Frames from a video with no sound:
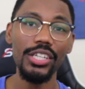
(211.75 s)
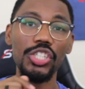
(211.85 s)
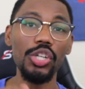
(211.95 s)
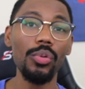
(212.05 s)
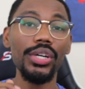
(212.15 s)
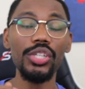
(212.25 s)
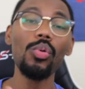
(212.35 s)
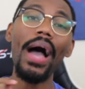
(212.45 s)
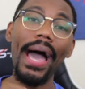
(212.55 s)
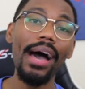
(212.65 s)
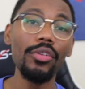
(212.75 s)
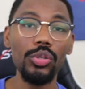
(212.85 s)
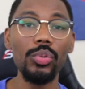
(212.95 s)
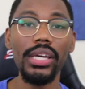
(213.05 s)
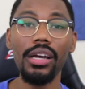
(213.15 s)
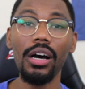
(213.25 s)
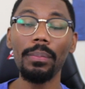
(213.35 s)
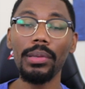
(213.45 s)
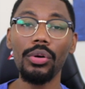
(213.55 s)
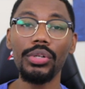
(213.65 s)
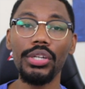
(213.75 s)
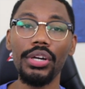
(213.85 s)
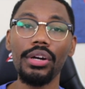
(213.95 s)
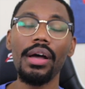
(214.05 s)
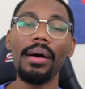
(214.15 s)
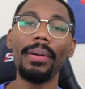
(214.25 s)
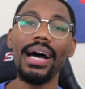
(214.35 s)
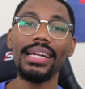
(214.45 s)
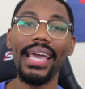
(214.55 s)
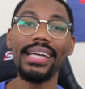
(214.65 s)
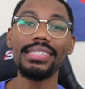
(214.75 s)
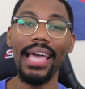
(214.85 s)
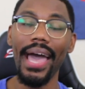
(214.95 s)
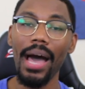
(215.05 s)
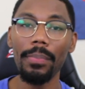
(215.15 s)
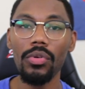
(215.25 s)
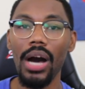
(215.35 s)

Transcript: showing you how you can upload your podcast to Apple,